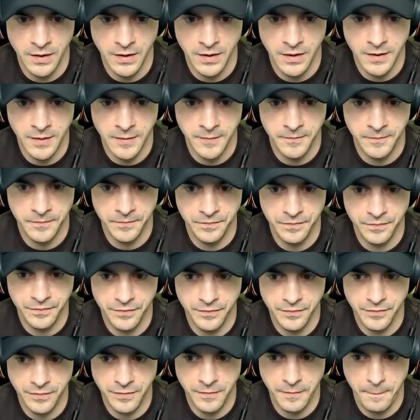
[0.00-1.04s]

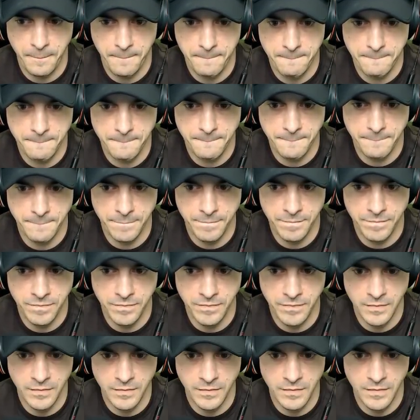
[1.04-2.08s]

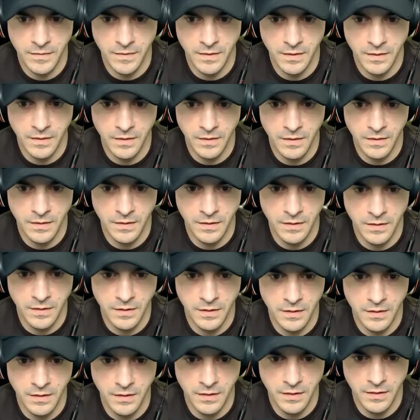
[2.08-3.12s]

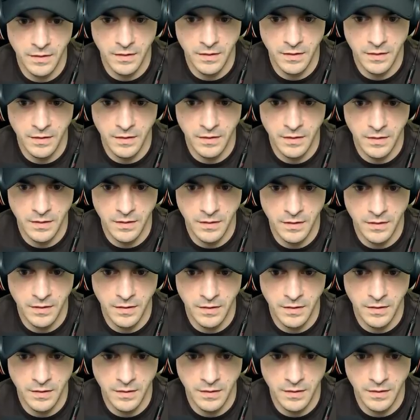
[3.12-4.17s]

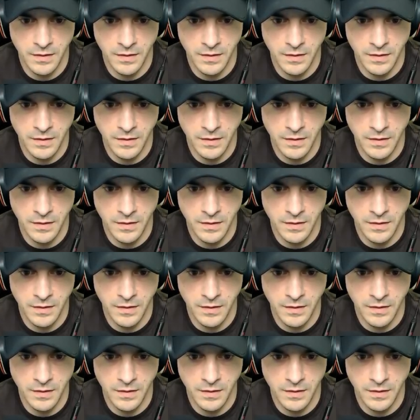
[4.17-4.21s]
Nobody speaks.